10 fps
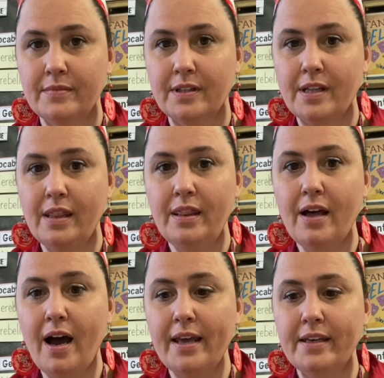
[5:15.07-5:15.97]

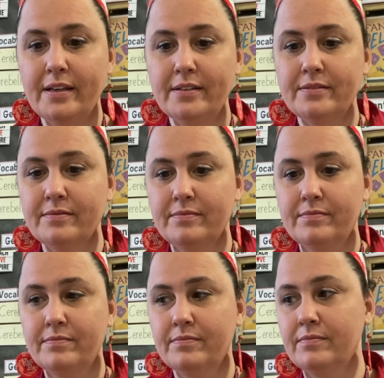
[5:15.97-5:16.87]
Lion.
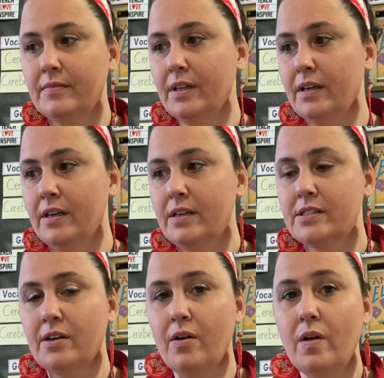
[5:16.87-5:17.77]

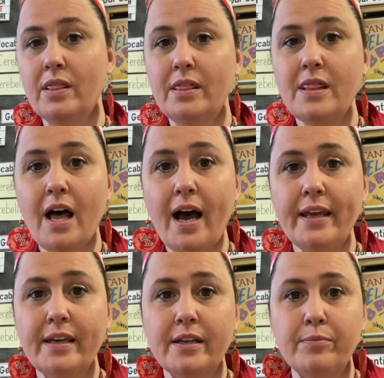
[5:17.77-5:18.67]
So
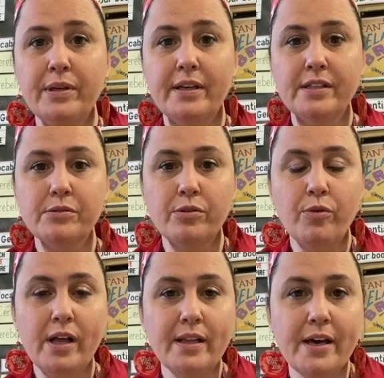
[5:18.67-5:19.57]
lion begins with what
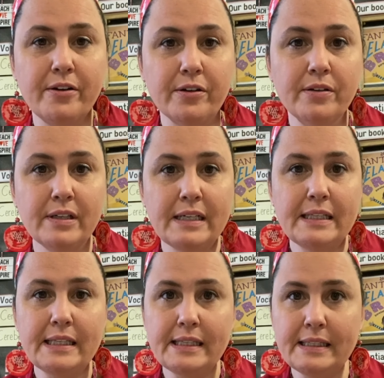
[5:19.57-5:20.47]
letter?
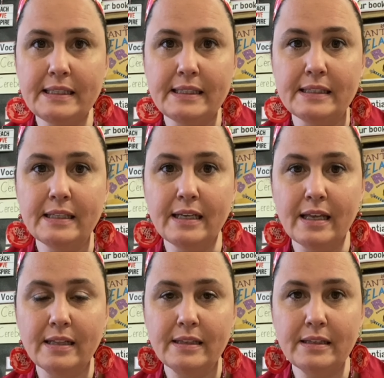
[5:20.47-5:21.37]
L,
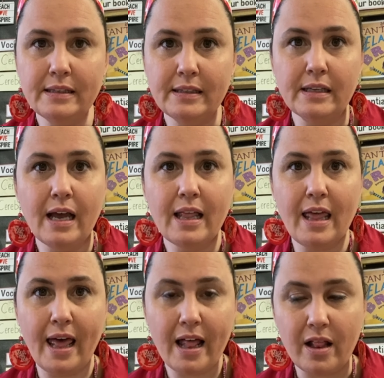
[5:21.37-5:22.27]

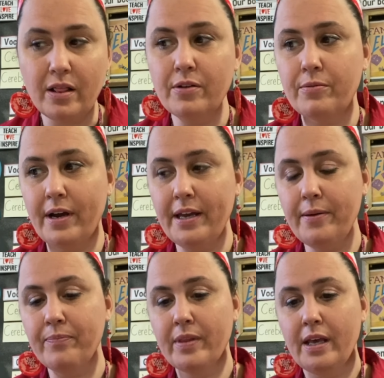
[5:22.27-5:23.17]
L, right?
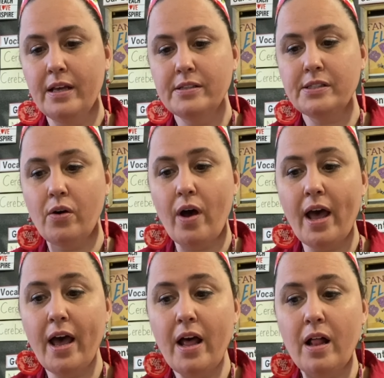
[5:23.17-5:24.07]
So
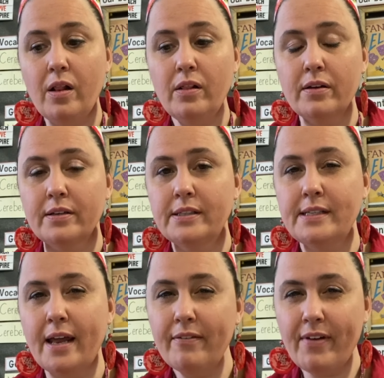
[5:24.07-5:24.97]
L, is
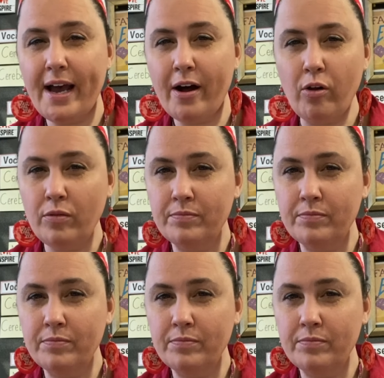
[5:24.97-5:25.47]
that a vowel?